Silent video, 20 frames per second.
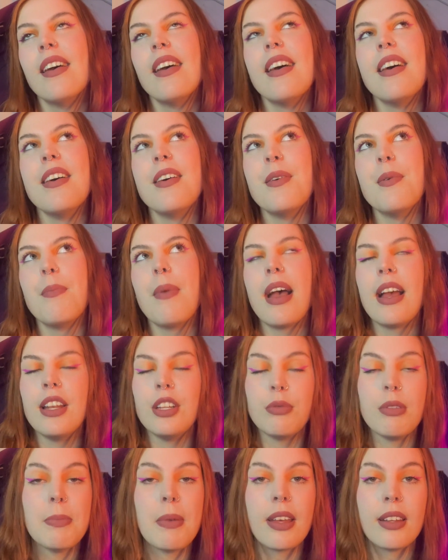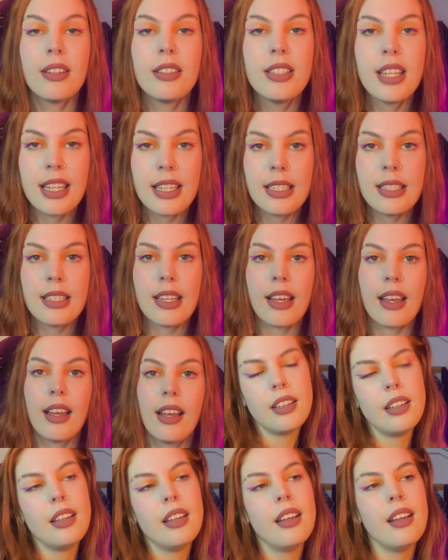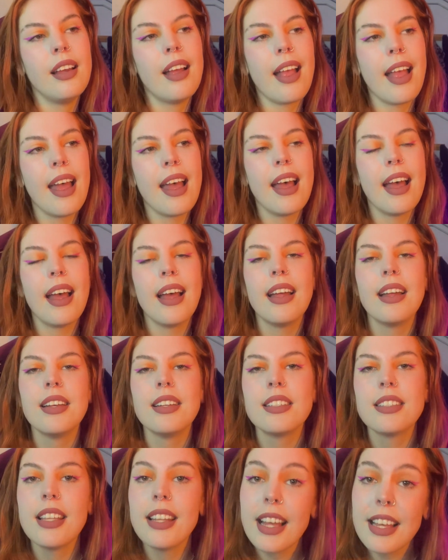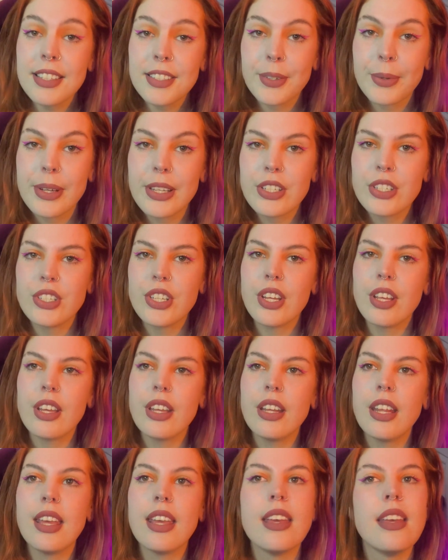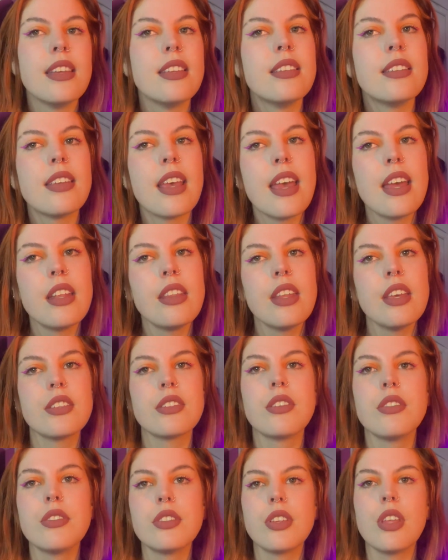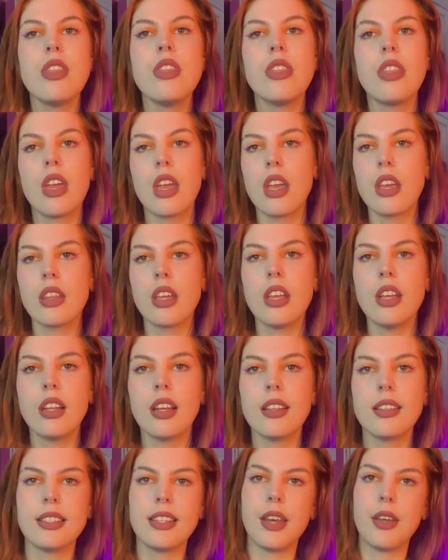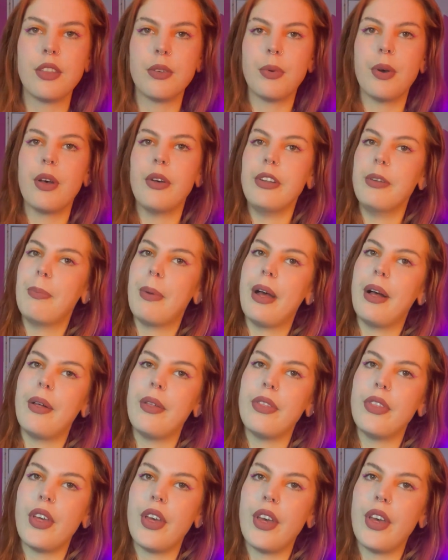And we met on Tinder. And the last question is, end this on something that you'd like to tell the world about